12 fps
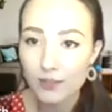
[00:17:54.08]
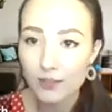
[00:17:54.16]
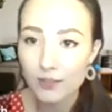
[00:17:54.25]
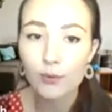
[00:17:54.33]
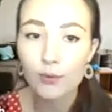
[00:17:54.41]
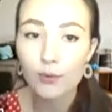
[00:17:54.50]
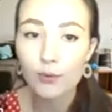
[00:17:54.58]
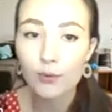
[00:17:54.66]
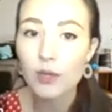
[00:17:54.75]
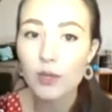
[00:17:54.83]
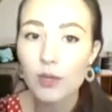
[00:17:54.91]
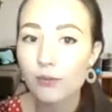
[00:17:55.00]
As I said
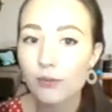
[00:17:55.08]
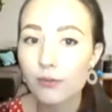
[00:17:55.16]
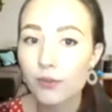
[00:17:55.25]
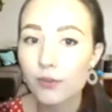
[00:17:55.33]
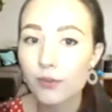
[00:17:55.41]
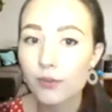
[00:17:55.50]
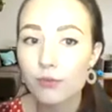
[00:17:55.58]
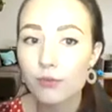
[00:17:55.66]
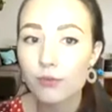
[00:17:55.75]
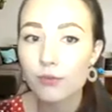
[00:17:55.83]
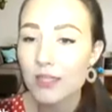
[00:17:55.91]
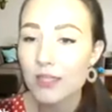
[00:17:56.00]
before, if
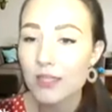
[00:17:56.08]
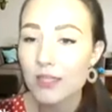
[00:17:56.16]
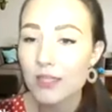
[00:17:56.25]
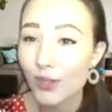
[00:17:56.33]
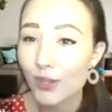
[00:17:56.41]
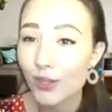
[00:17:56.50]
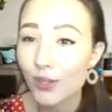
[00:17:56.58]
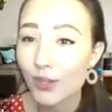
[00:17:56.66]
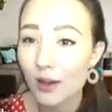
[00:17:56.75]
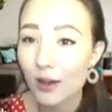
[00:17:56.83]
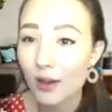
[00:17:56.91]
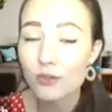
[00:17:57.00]
you've recently
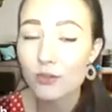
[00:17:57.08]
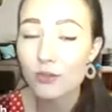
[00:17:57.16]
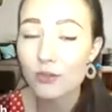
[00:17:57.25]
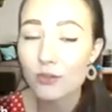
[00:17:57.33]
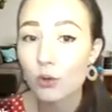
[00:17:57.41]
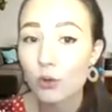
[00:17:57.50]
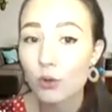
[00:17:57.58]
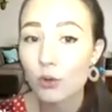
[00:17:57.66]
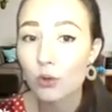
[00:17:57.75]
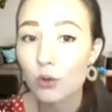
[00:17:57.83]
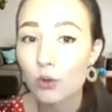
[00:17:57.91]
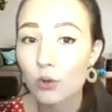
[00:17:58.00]
bought your house,
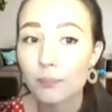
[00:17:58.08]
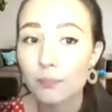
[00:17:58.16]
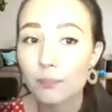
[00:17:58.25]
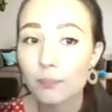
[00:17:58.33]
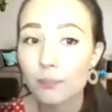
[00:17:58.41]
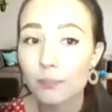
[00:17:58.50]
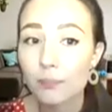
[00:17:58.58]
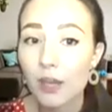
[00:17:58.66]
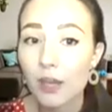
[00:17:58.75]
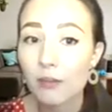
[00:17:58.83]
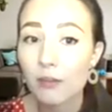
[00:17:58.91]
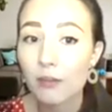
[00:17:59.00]
or
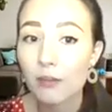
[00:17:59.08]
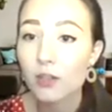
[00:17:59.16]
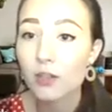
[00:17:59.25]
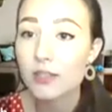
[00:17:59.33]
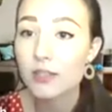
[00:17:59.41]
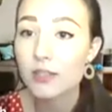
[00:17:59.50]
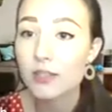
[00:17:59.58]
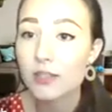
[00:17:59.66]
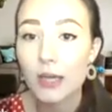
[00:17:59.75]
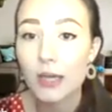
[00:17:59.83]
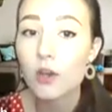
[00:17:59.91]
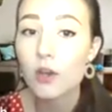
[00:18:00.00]
have been looking to
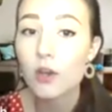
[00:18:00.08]
sell your